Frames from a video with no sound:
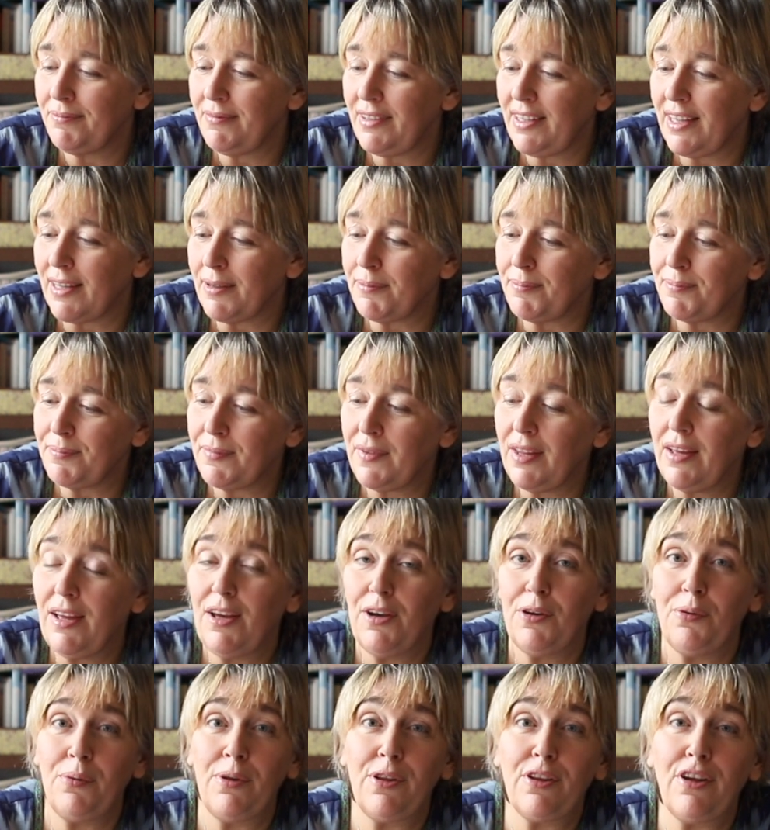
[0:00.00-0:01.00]
yeah,
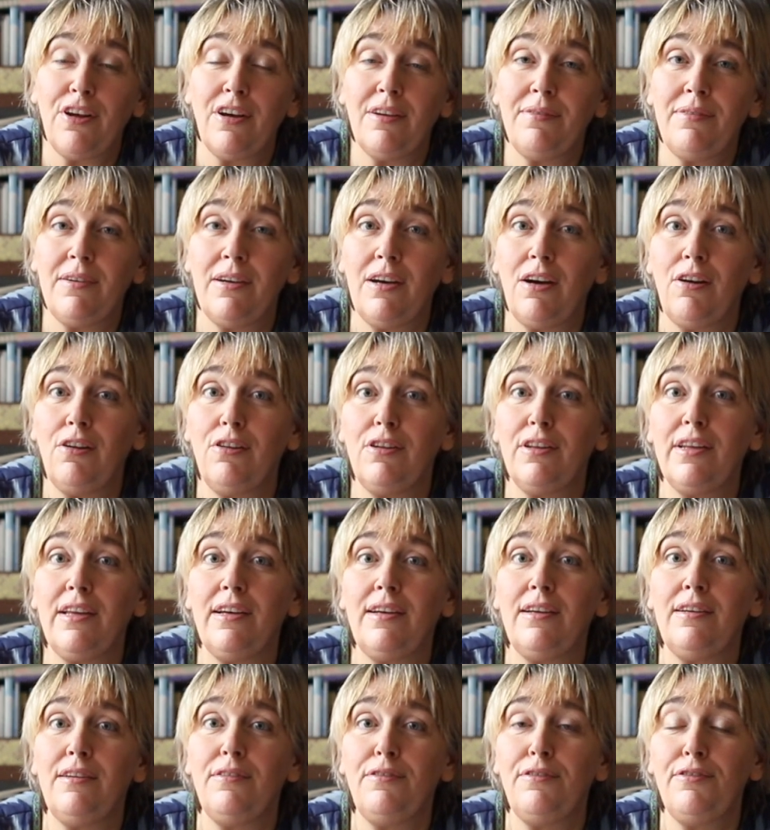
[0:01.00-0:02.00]
we'll cover all
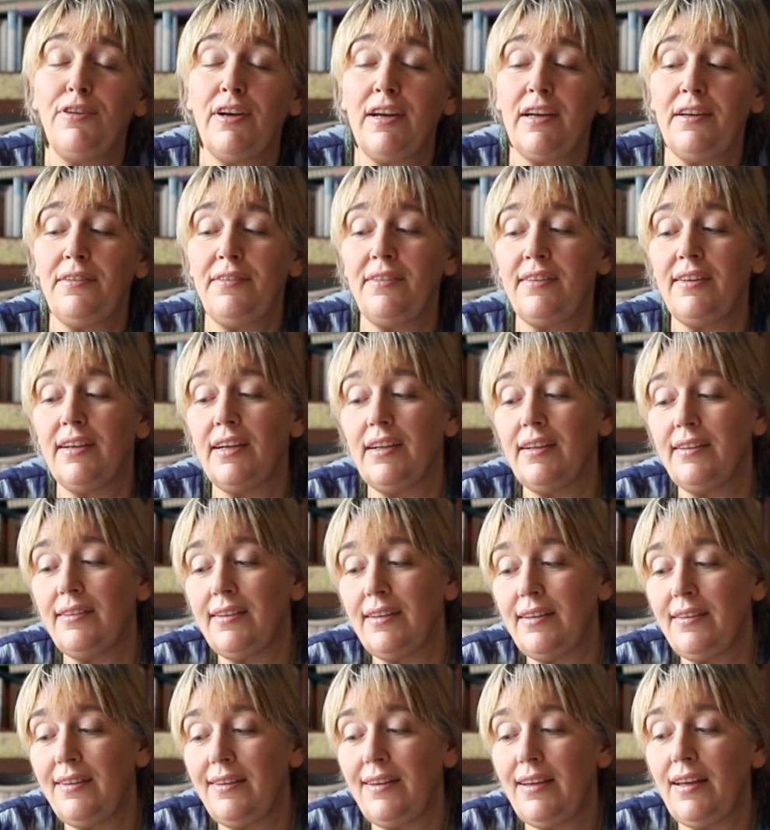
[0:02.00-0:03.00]
the 5
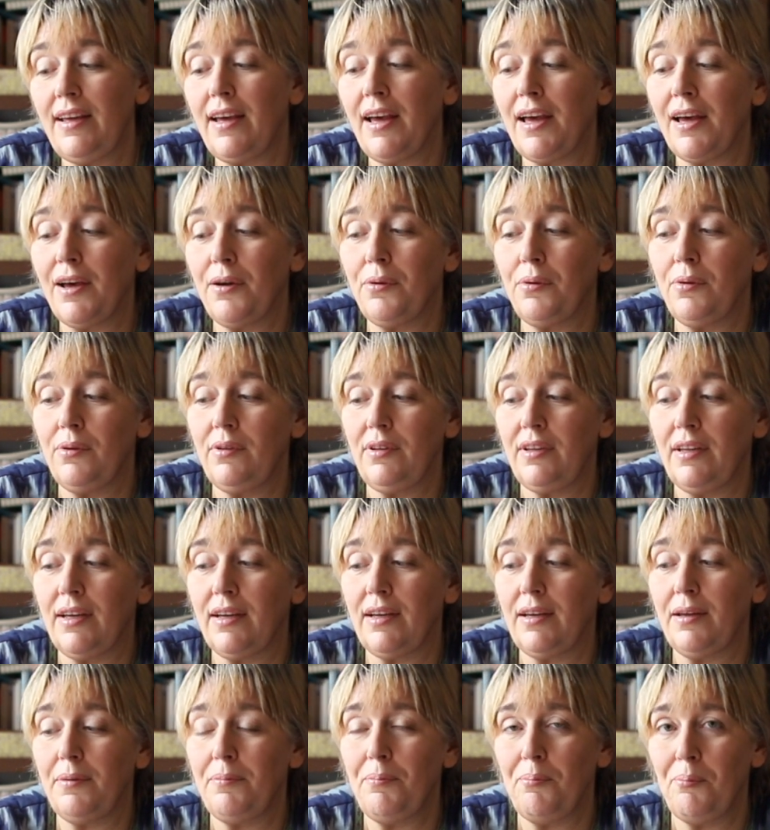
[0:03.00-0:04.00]
styles and see how
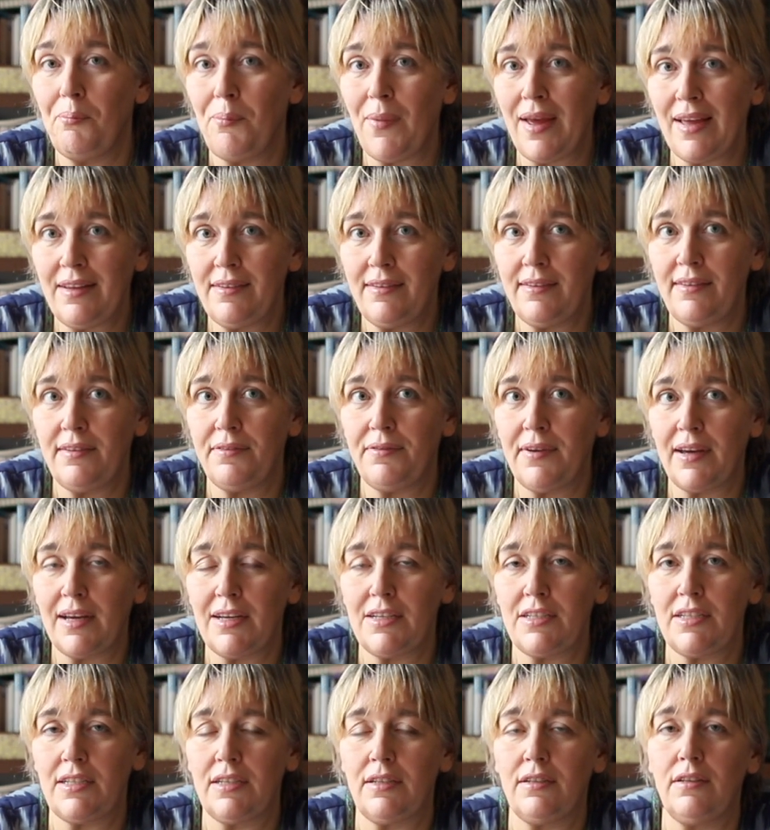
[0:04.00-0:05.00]
the men's
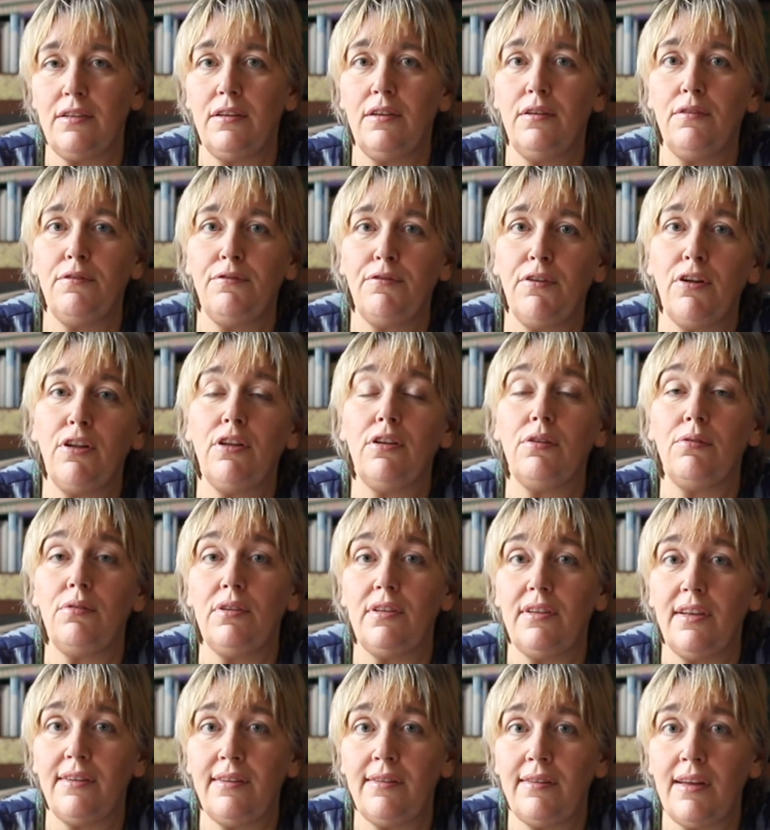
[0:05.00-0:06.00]
fashion
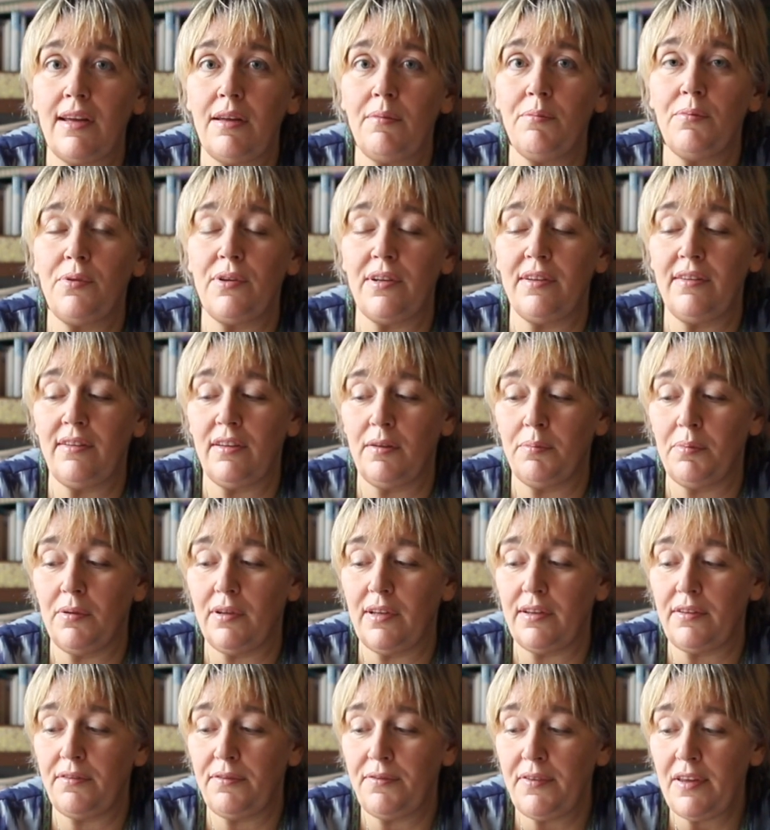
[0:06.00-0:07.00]
followed the same
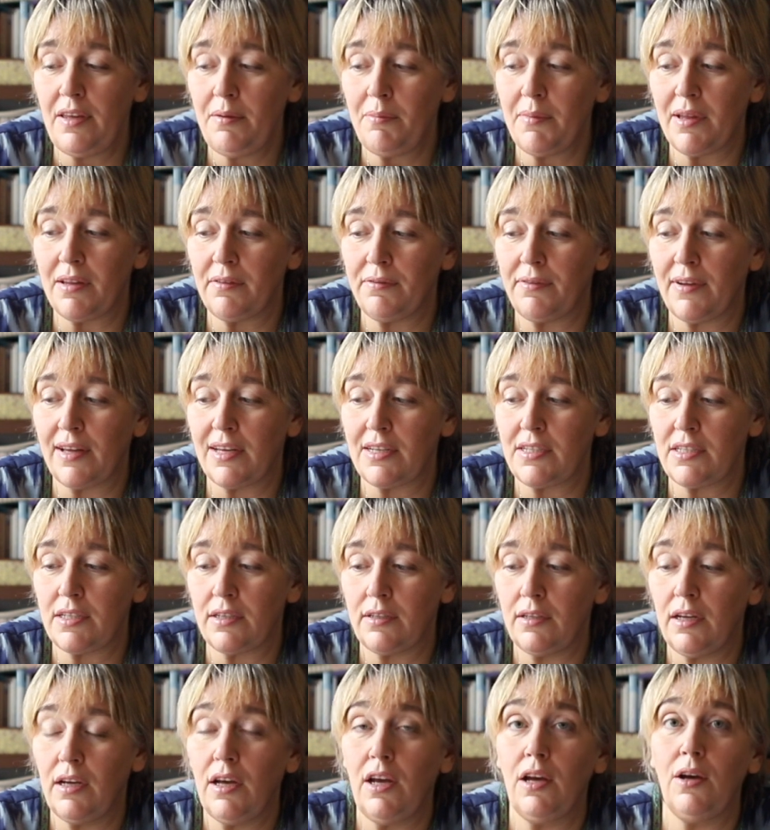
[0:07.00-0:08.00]
principle as female
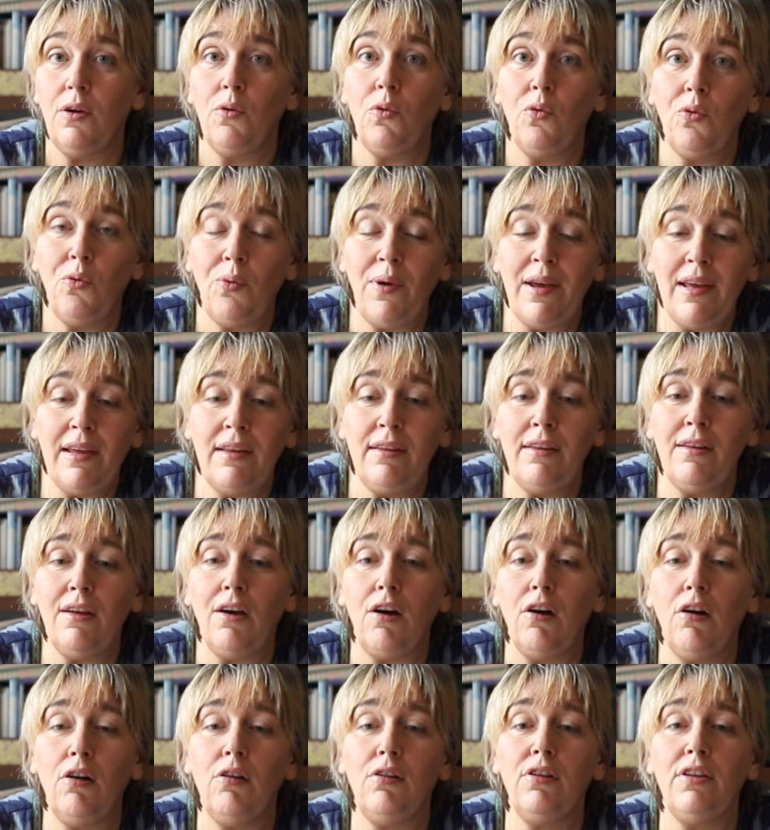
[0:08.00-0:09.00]
fashion, with
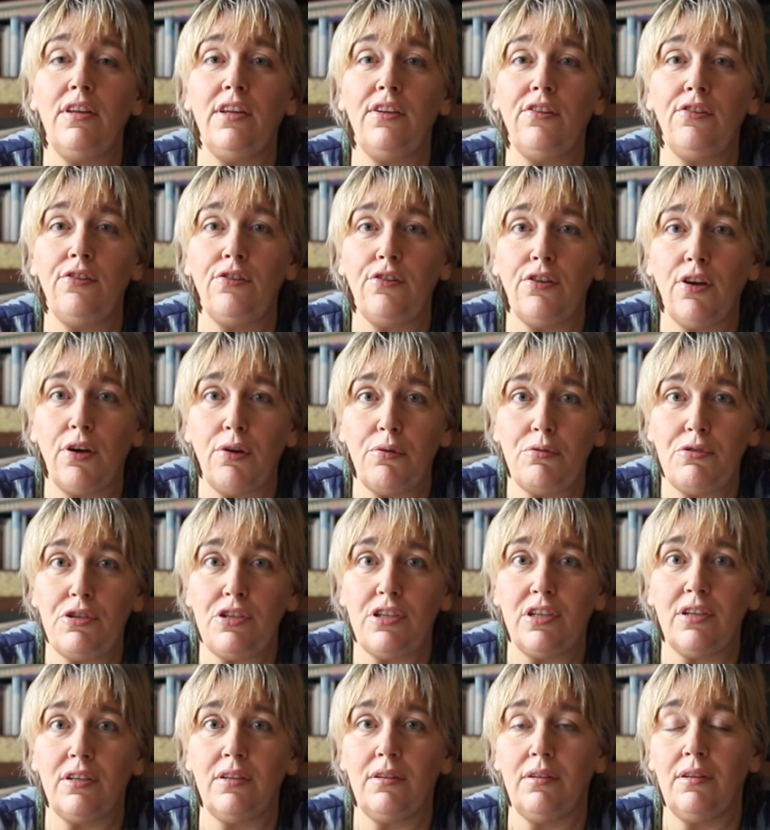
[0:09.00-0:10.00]
all the
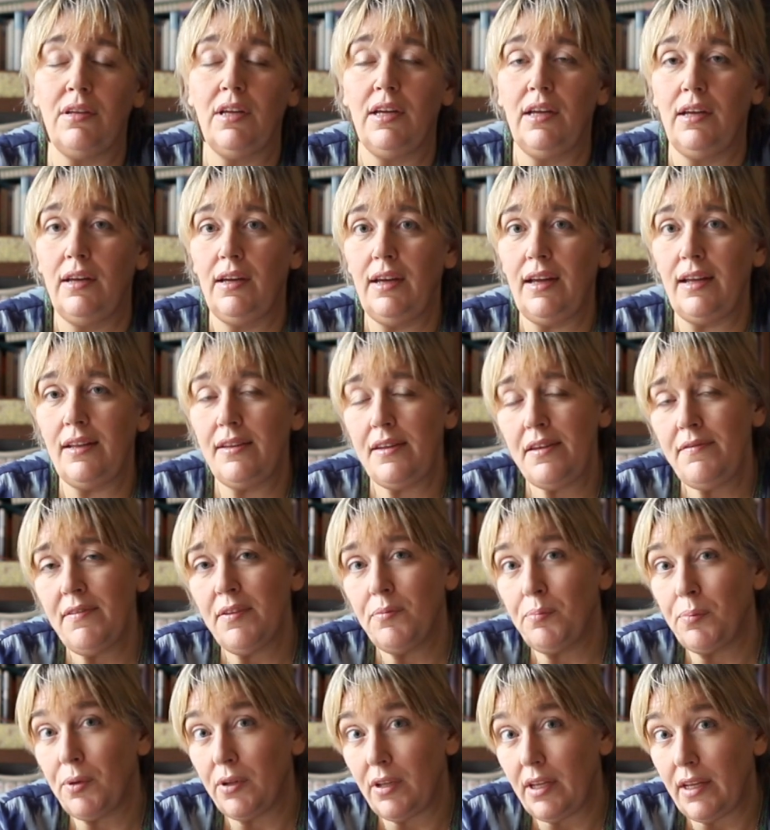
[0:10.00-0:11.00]
social and
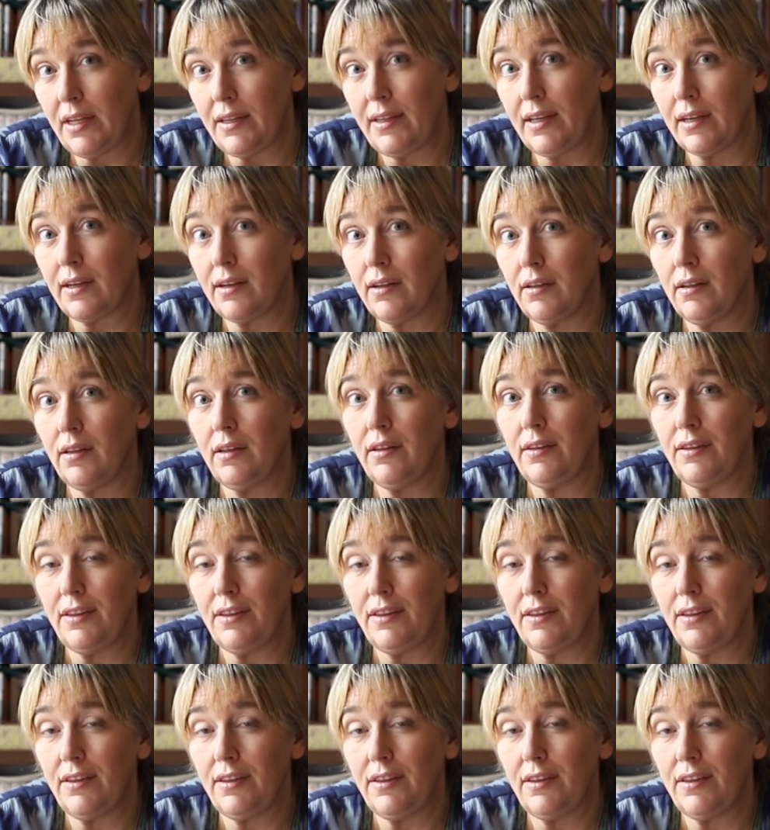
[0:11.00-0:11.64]
even political